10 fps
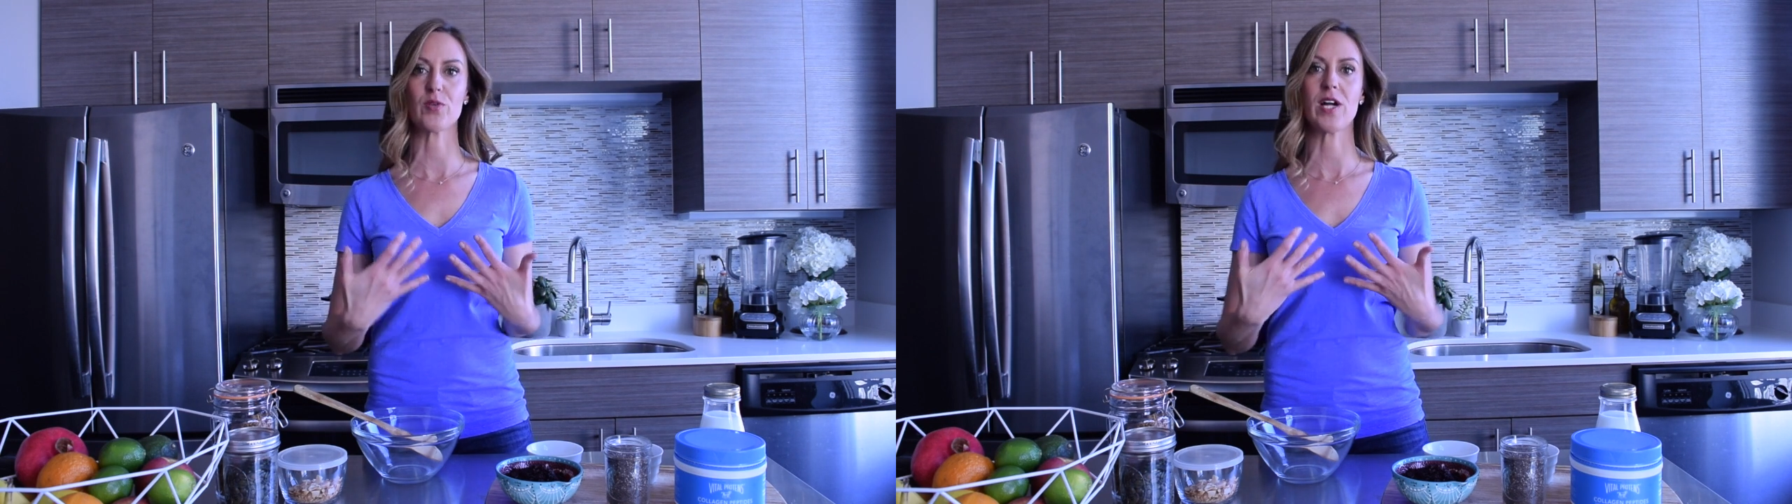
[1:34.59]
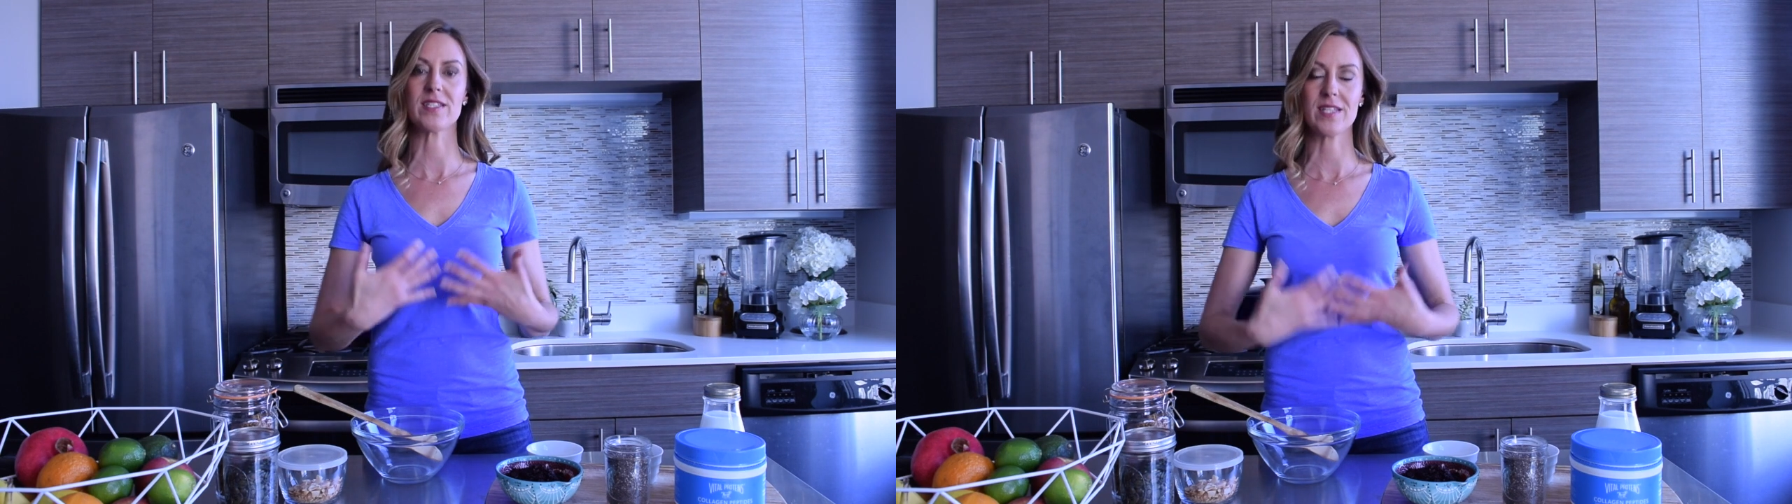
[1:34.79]

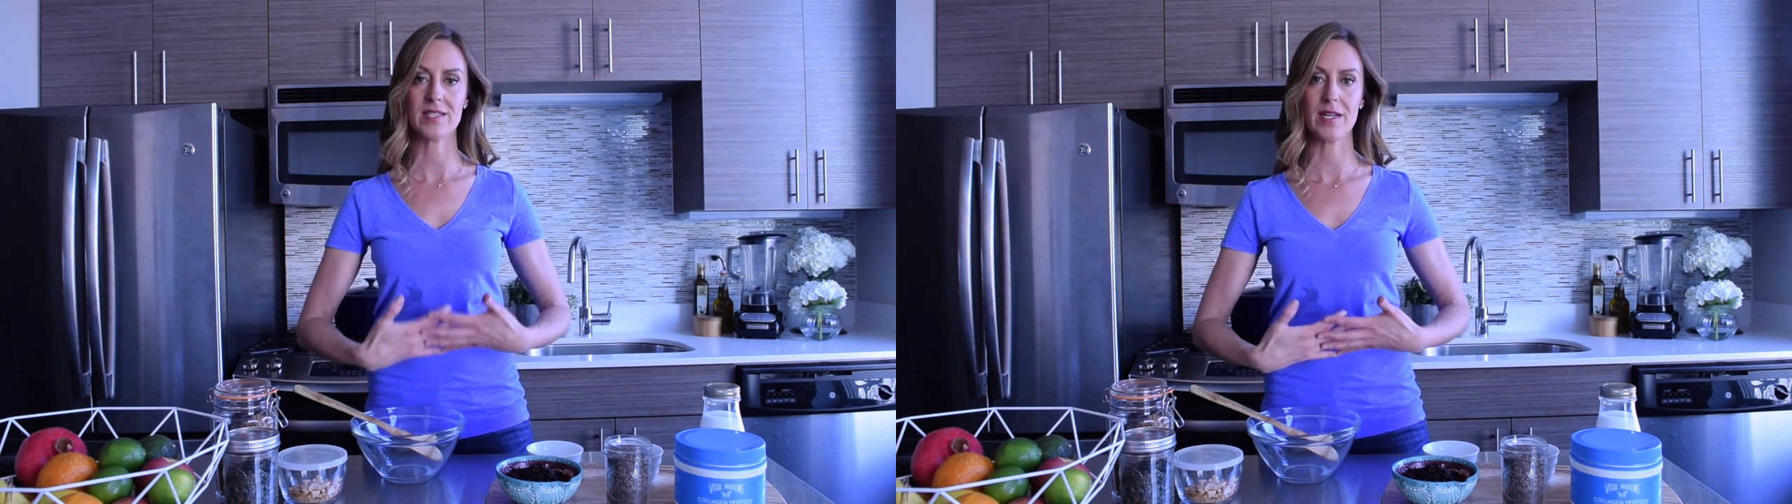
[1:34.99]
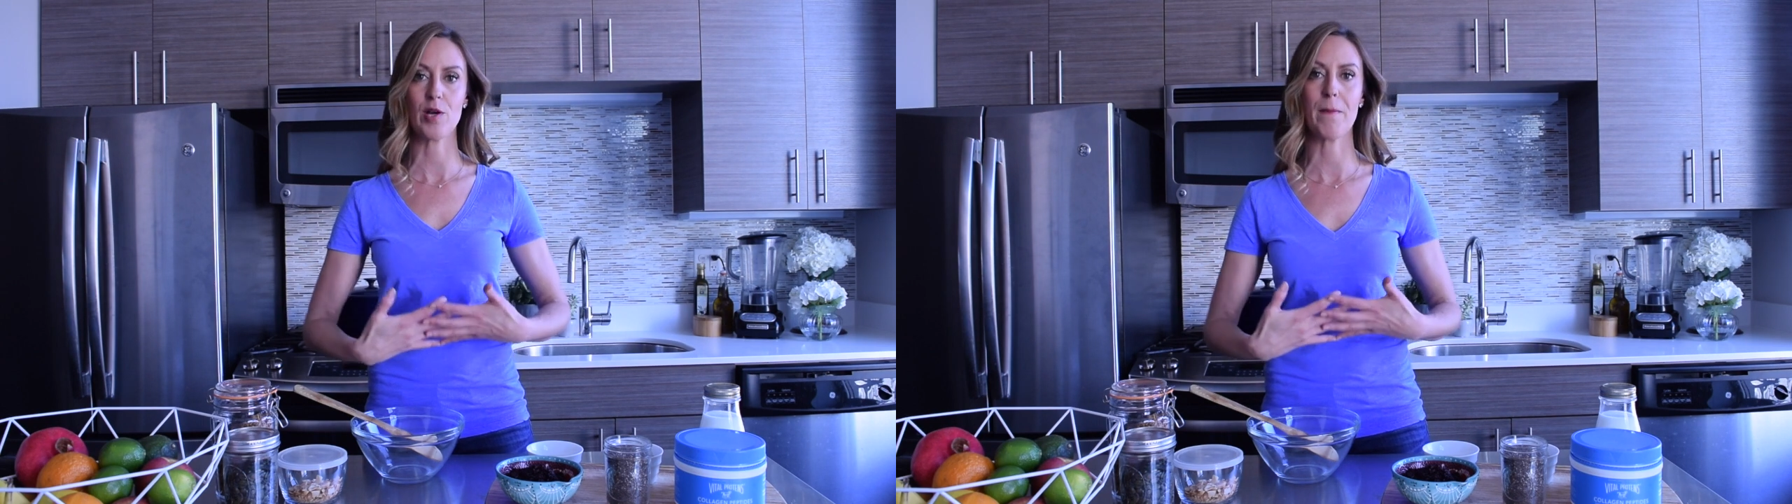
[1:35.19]

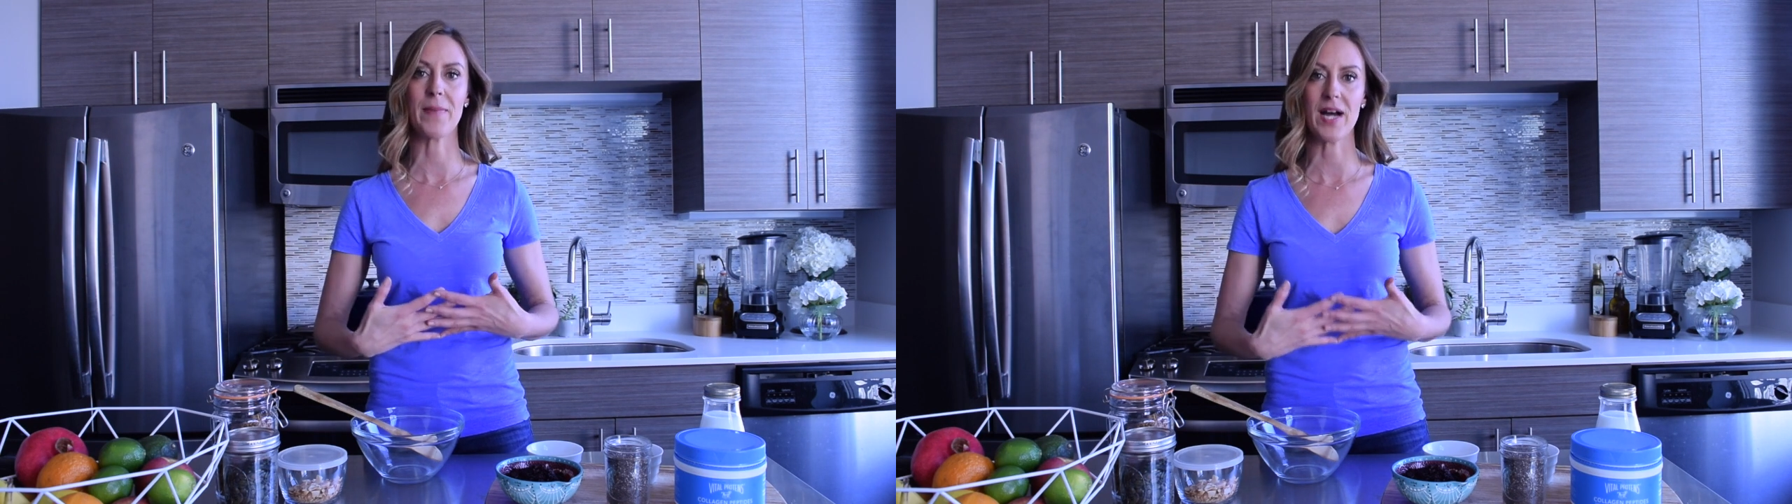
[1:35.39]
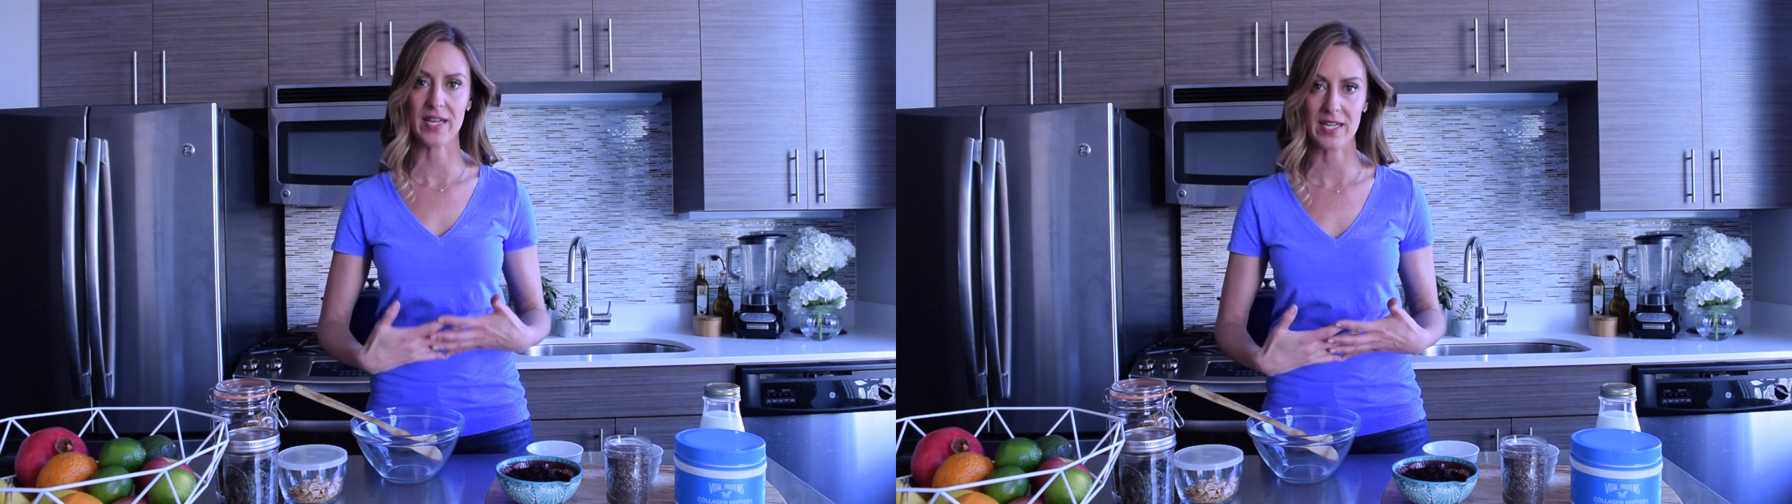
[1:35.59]
process in your
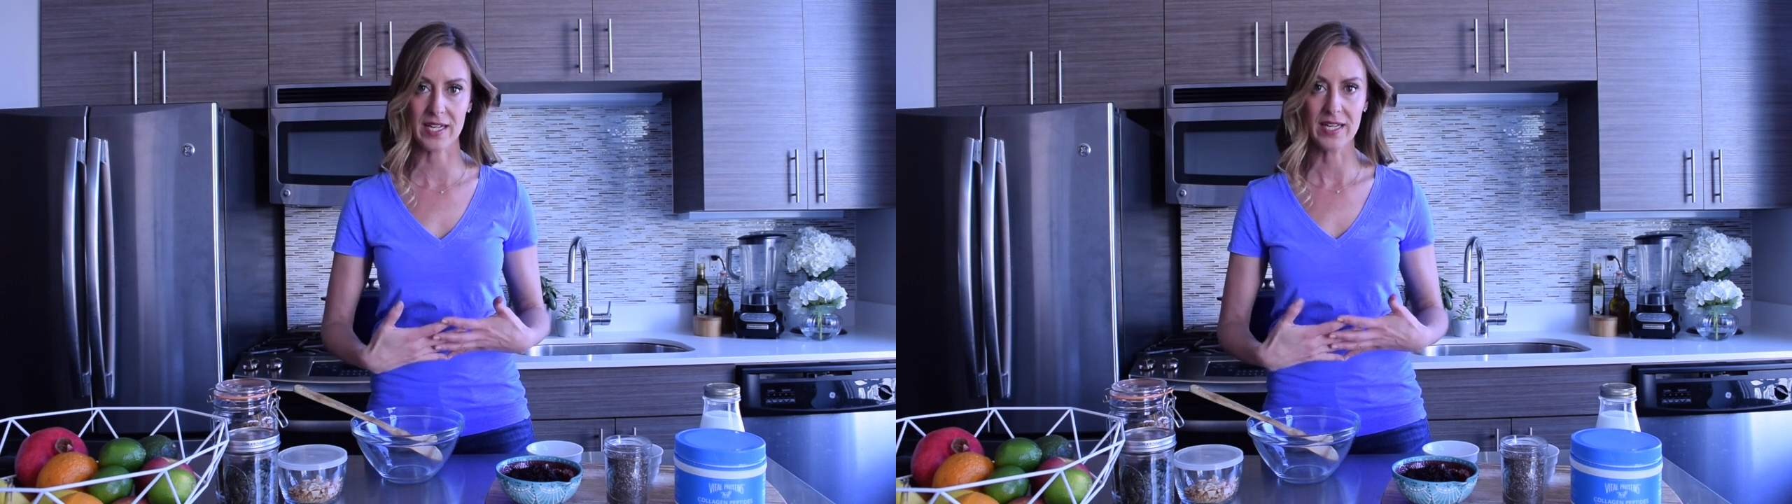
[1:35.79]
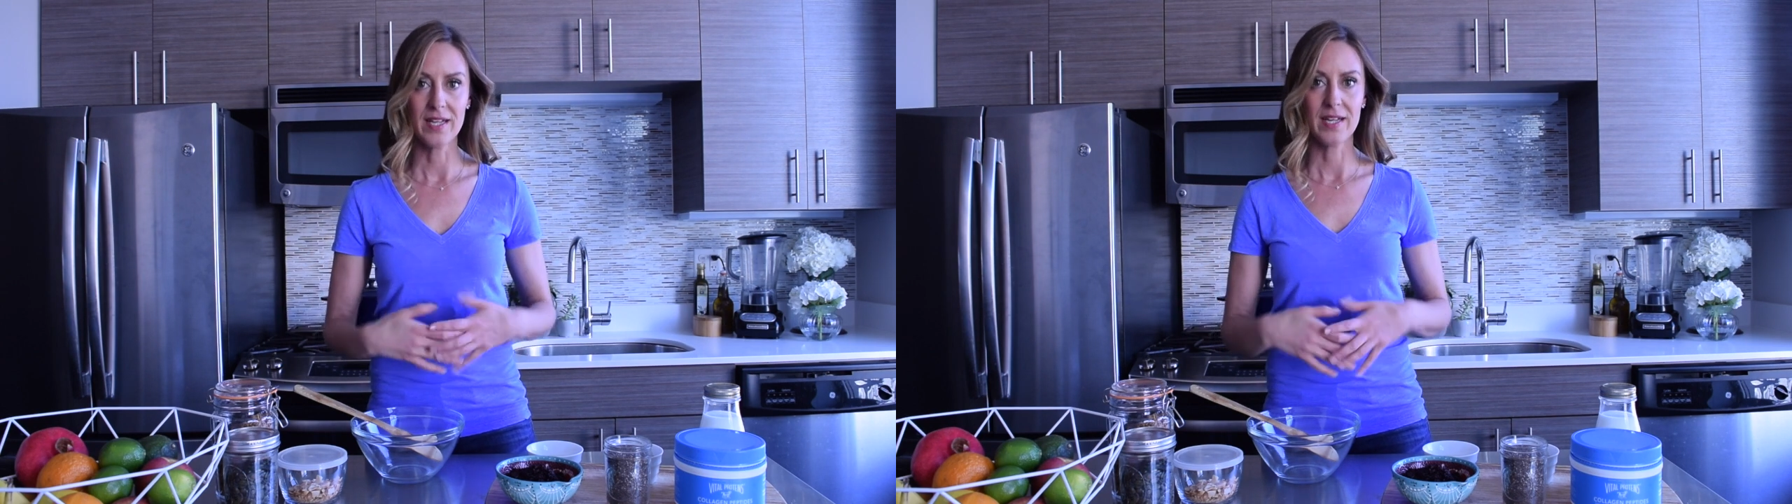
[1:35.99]
body.